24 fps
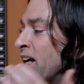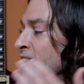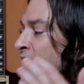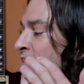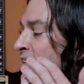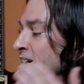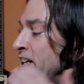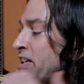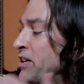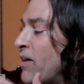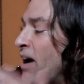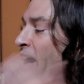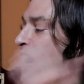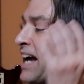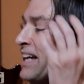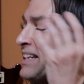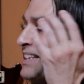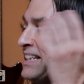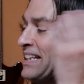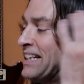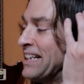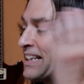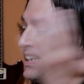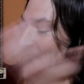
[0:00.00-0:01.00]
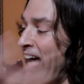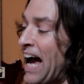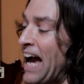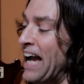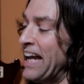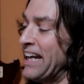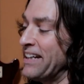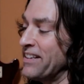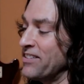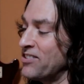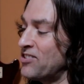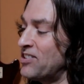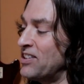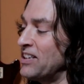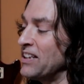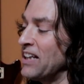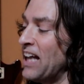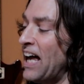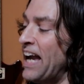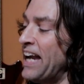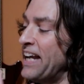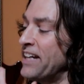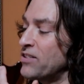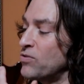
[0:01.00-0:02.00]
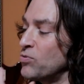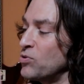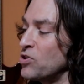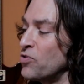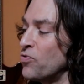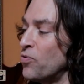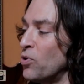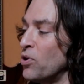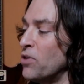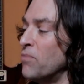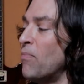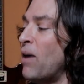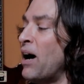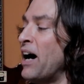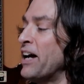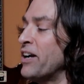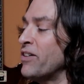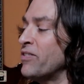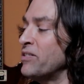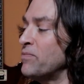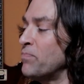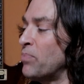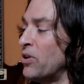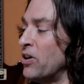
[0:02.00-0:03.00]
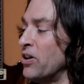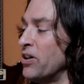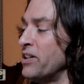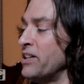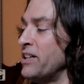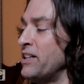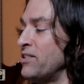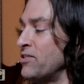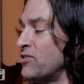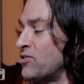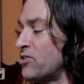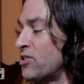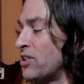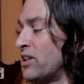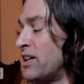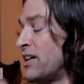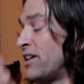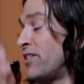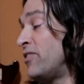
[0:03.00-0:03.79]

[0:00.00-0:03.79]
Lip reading: Then you had the Alliance. The Alliance was four moderate parties: